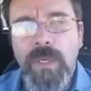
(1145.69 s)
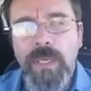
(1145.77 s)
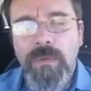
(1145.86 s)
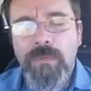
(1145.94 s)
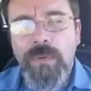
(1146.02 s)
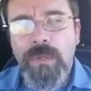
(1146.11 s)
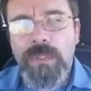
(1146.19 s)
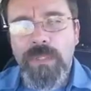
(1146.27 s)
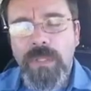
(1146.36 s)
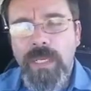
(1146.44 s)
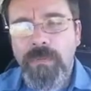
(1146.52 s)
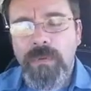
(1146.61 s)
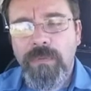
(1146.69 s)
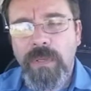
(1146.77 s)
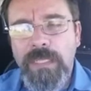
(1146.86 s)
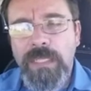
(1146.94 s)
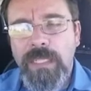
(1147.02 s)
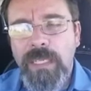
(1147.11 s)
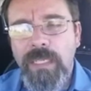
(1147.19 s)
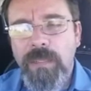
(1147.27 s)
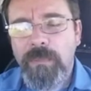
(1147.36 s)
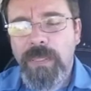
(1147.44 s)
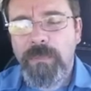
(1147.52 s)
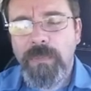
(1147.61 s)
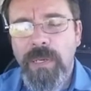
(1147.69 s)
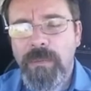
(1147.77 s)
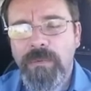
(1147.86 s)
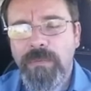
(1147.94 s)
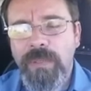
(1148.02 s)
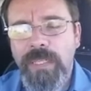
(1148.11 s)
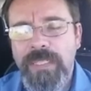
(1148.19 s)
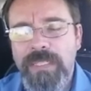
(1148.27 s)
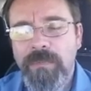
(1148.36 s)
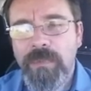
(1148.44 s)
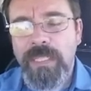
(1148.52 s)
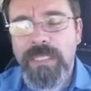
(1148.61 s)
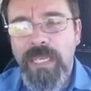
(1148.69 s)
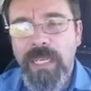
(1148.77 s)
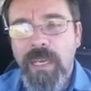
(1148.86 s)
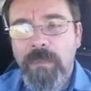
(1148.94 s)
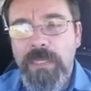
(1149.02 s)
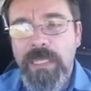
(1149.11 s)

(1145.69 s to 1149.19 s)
Okay, folks, so yeah, I'm reflecting on, I'm probably forgetting some things,